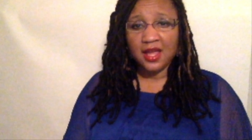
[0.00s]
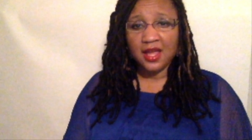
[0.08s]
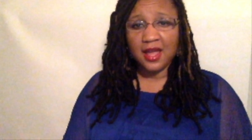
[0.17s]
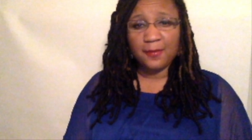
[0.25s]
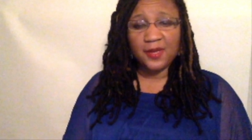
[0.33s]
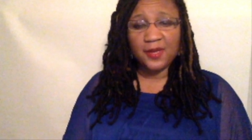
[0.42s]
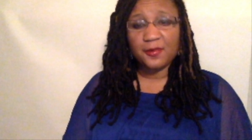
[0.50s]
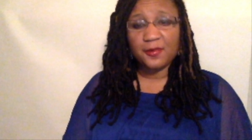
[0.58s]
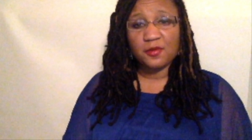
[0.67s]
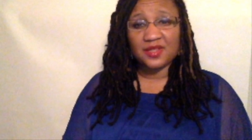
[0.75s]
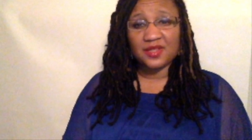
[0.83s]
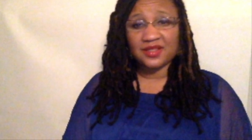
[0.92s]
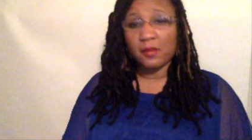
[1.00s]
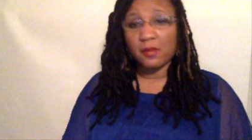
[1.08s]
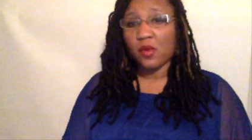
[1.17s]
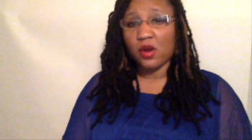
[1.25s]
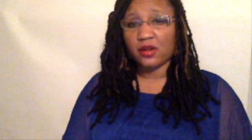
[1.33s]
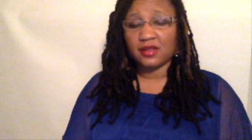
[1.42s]
And people miss the
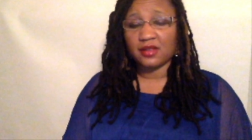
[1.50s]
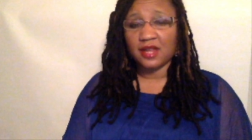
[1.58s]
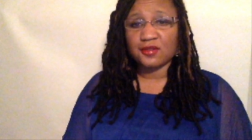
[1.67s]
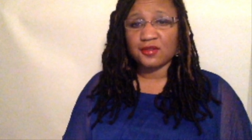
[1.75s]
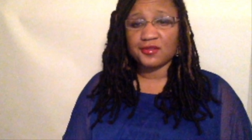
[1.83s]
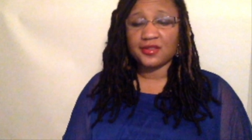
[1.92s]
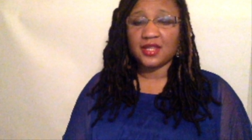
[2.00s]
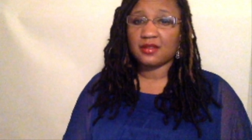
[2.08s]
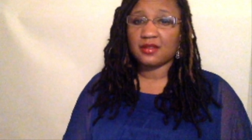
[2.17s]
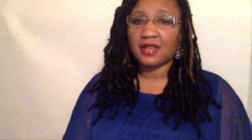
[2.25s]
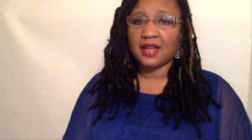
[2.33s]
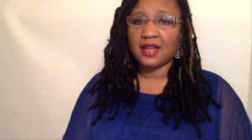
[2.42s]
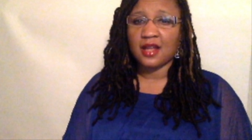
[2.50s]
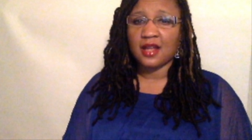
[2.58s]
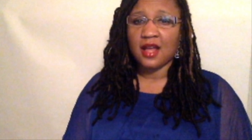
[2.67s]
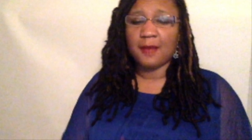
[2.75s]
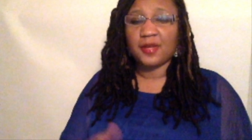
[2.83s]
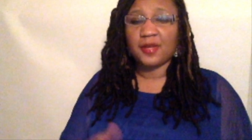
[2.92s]
mark there. You think that
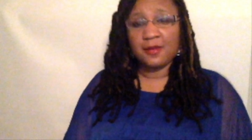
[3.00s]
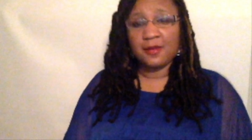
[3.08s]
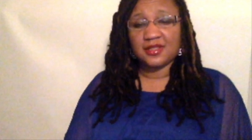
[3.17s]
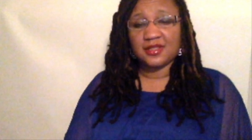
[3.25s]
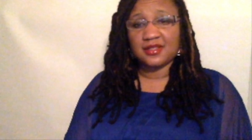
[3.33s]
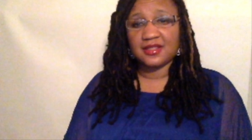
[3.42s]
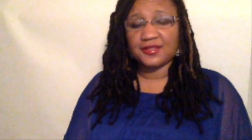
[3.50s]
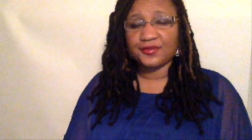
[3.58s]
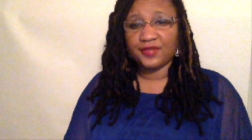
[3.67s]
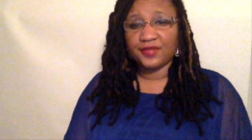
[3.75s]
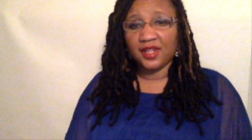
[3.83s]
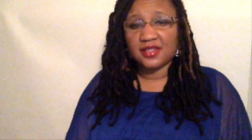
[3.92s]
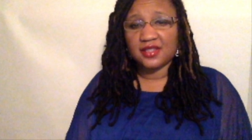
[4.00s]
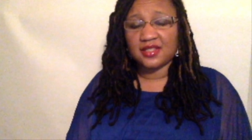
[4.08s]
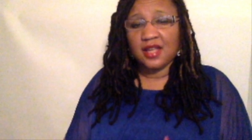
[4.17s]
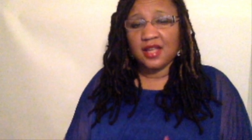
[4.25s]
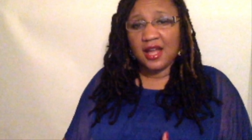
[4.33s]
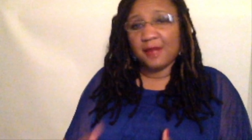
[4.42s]
I'm coming to this event,
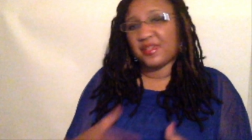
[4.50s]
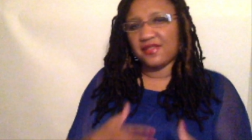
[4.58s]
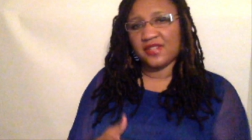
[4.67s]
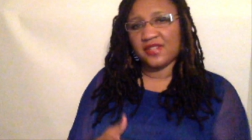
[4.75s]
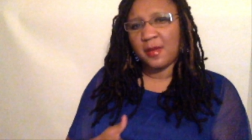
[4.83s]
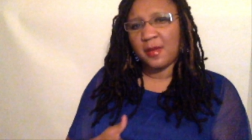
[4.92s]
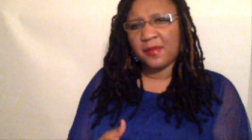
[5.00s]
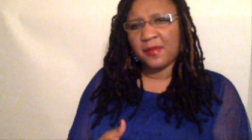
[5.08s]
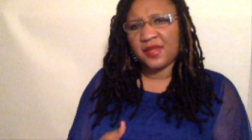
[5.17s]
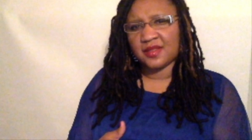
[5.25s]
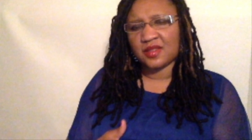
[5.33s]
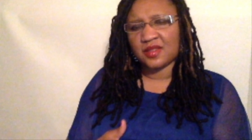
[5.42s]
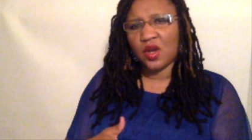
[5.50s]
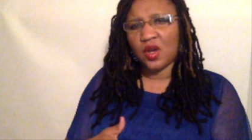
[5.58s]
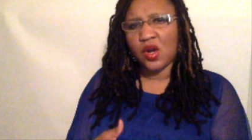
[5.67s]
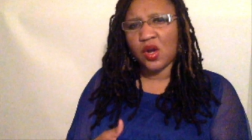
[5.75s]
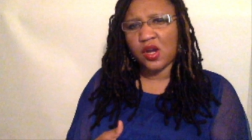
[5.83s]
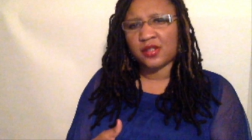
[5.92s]
I'm giving out my business
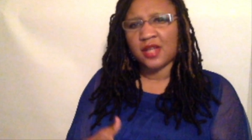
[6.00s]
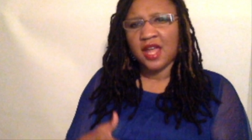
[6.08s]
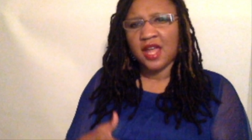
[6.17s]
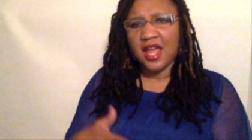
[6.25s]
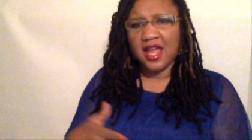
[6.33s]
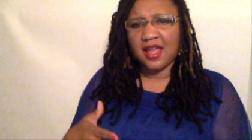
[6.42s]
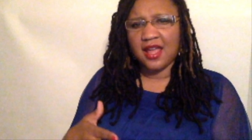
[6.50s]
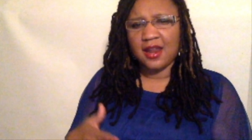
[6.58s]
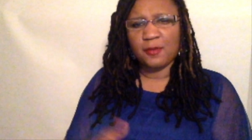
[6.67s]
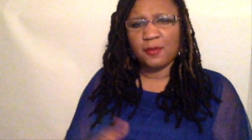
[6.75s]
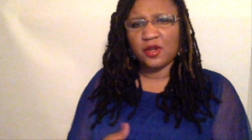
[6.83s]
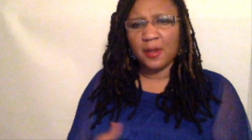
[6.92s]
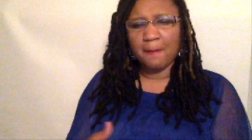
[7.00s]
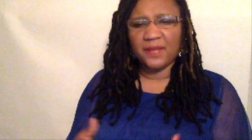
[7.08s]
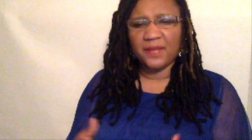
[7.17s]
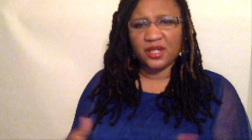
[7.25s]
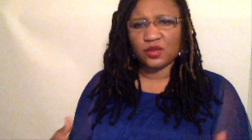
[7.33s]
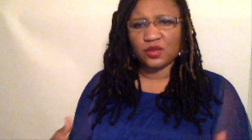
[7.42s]
card, and I'm going to
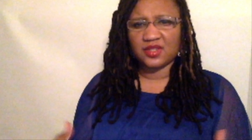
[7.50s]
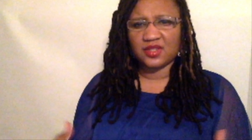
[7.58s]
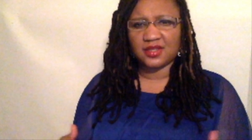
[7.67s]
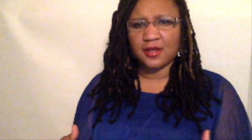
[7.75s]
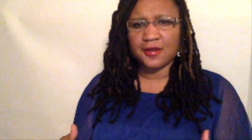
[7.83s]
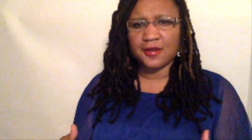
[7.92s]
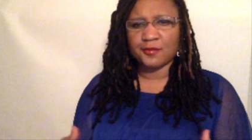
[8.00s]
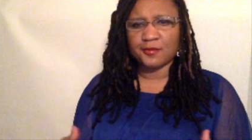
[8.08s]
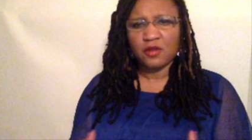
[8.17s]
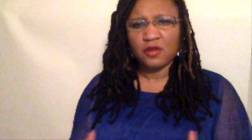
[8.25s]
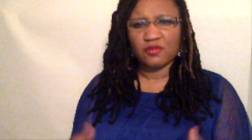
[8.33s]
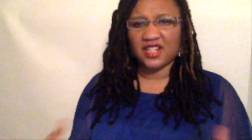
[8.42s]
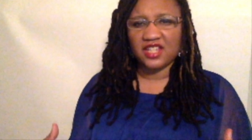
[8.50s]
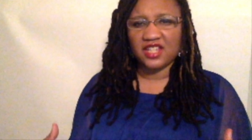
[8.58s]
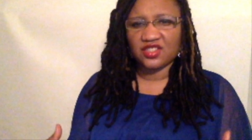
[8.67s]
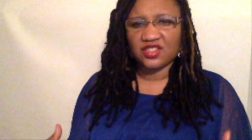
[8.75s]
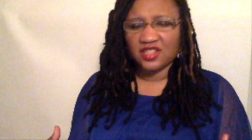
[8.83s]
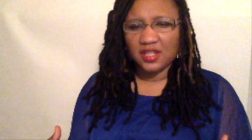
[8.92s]
build some
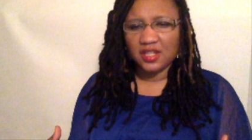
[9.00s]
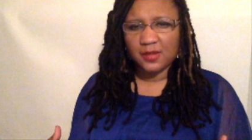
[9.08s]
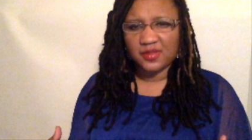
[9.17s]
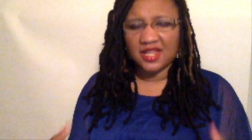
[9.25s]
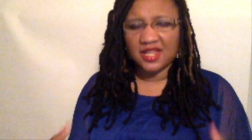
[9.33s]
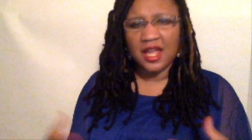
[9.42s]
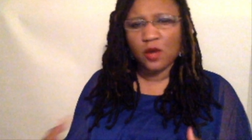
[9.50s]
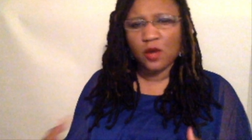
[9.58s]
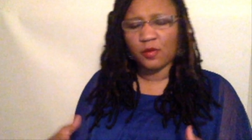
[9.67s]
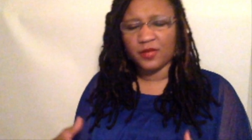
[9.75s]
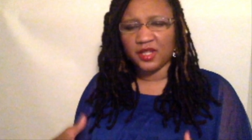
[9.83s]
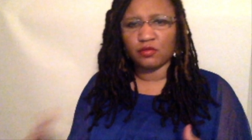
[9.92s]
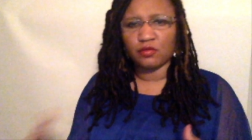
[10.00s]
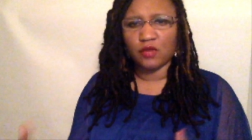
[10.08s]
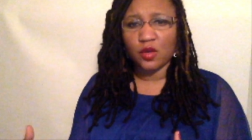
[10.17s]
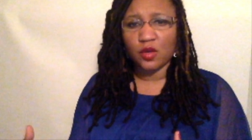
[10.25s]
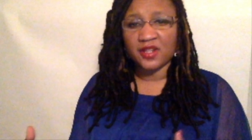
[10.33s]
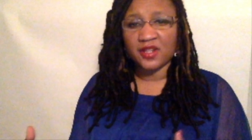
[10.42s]
relationships to help me
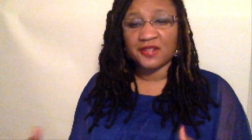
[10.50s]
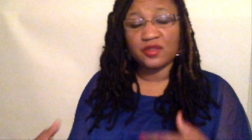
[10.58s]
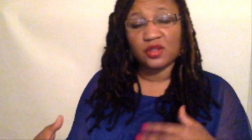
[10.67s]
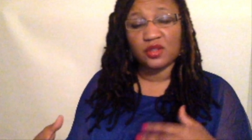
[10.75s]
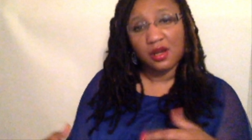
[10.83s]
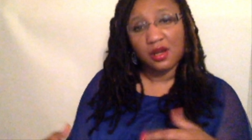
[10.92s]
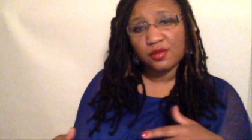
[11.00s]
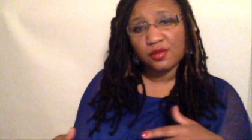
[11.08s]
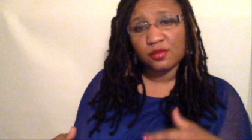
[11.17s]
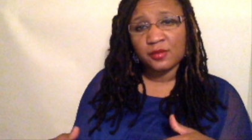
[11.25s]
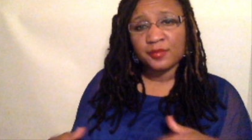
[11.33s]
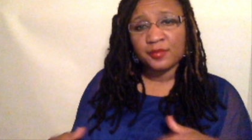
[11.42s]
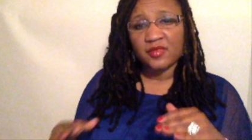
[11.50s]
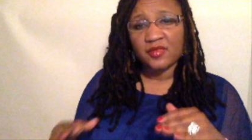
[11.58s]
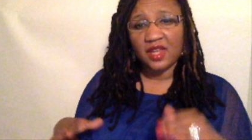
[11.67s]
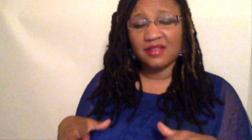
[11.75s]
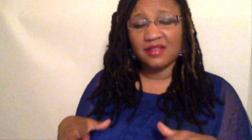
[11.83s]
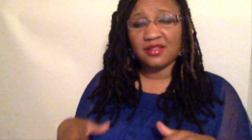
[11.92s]
grow. And if you go
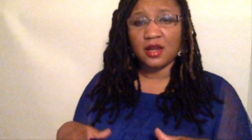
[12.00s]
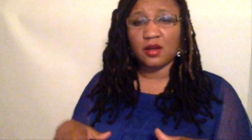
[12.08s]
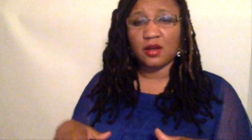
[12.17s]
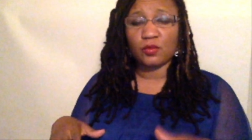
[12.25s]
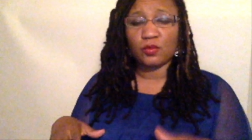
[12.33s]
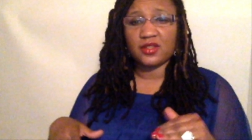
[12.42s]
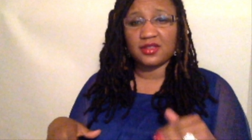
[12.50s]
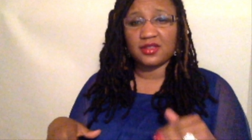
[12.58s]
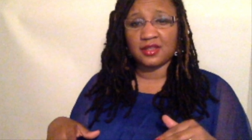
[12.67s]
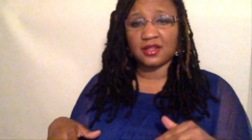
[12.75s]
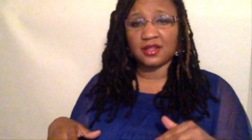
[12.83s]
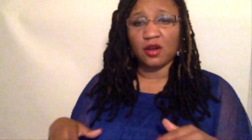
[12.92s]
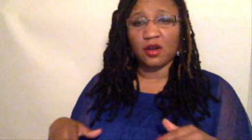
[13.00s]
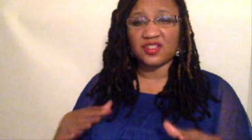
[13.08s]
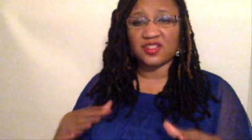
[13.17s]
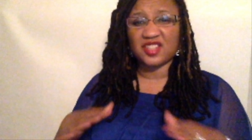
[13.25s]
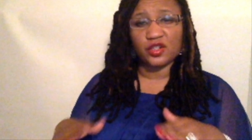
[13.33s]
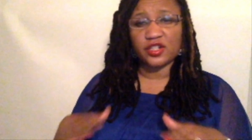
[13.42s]
in there with the
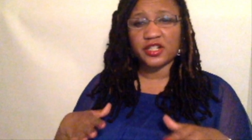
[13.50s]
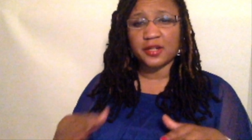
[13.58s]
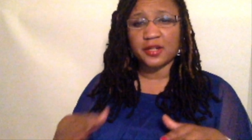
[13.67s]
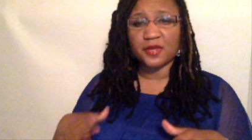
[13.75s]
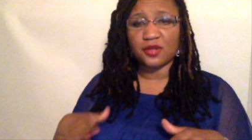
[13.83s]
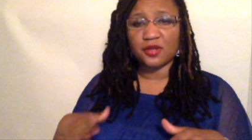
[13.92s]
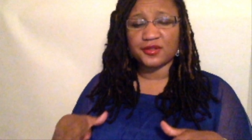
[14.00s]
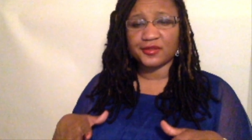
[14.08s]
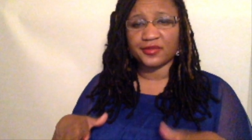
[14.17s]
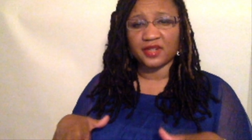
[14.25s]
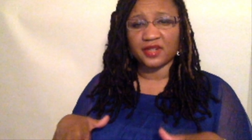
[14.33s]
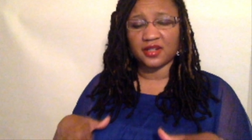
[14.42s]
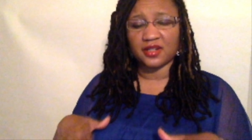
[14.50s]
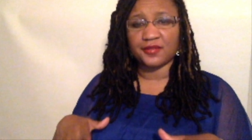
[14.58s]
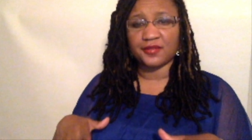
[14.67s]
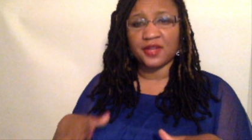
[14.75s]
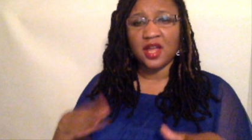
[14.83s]
ulterior motive of,